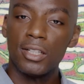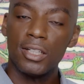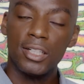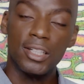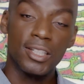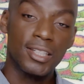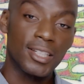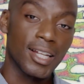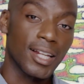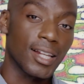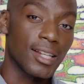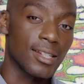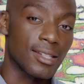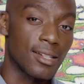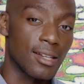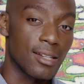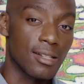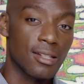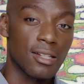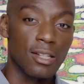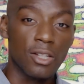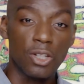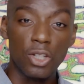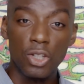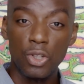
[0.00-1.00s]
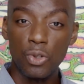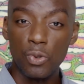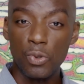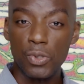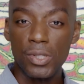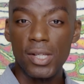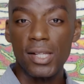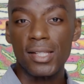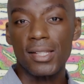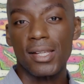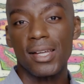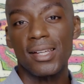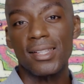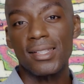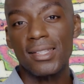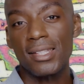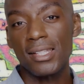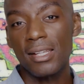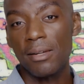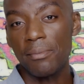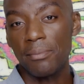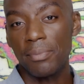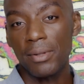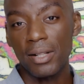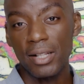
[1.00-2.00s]
Intellesis uses a
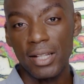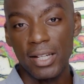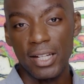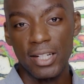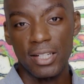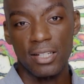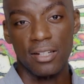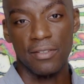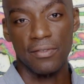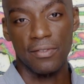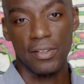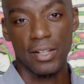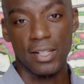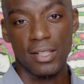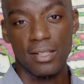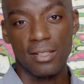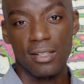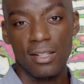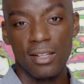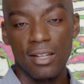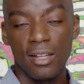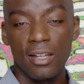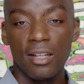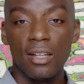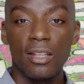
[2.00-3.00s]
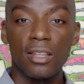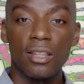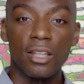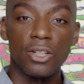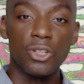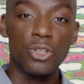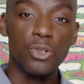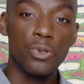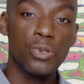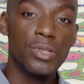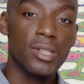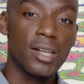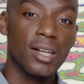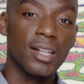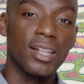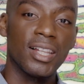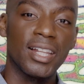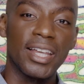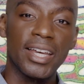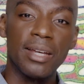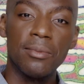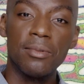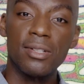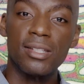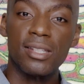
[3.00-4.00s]
simple interface. The user
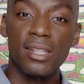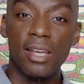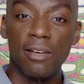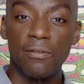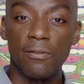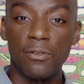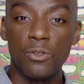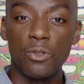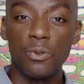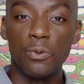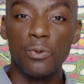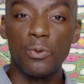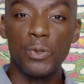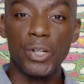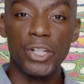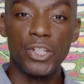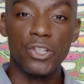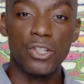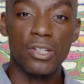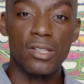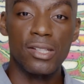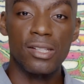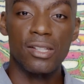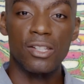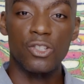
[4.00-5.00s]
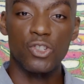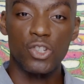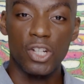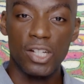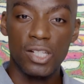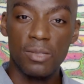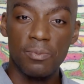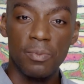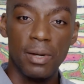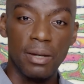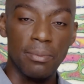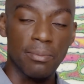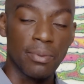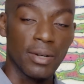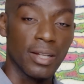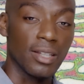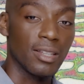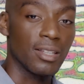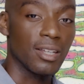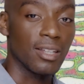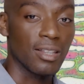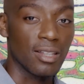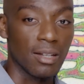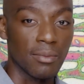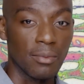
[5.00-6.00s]
labels a few regions just by
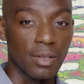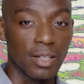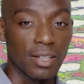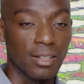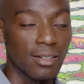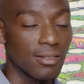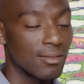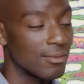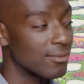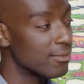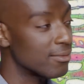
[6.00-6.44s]
painting them in.